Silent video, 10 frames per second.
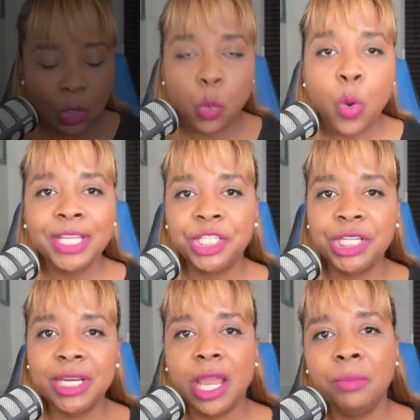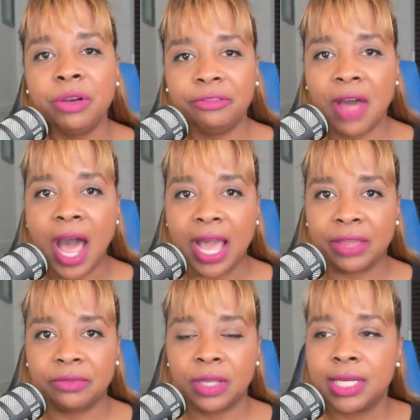Question number
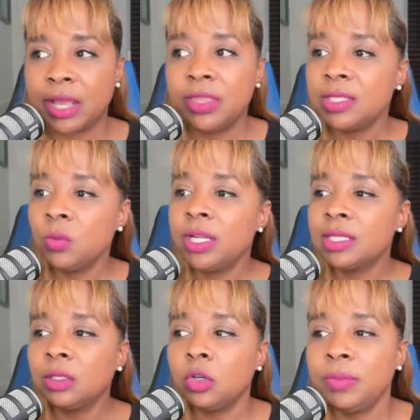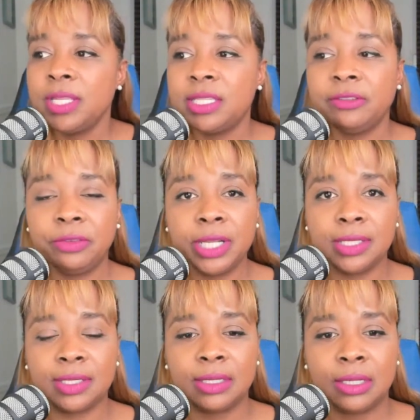five. Now, this one is a little bit
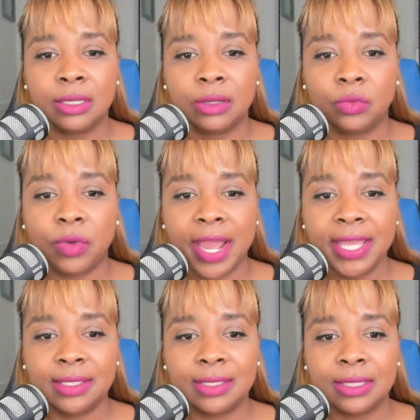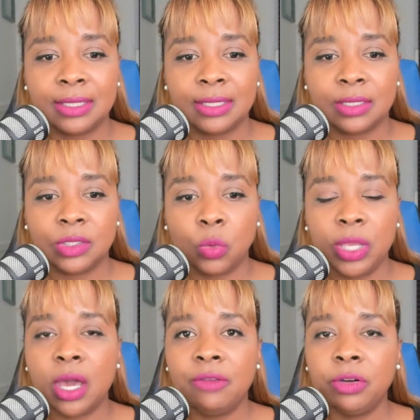different, right? So
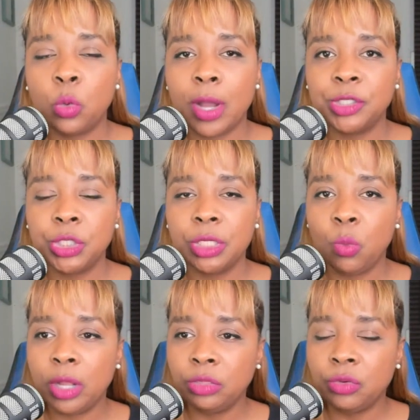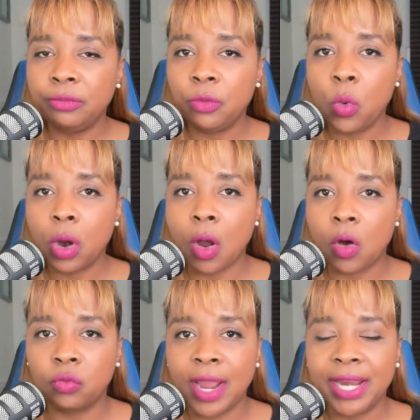we covered question one through four
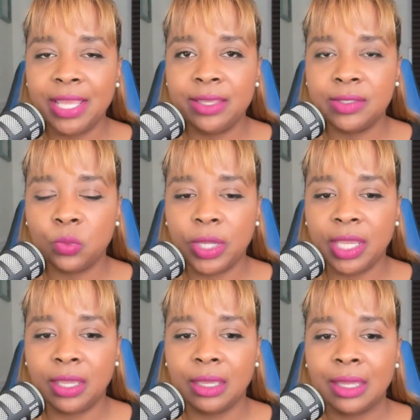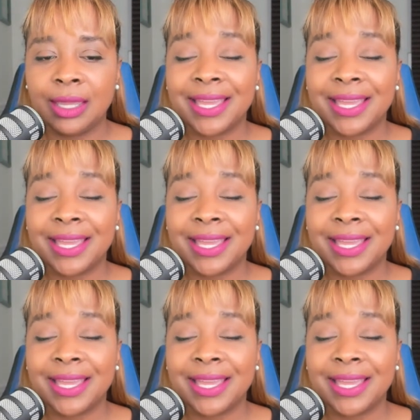already this week.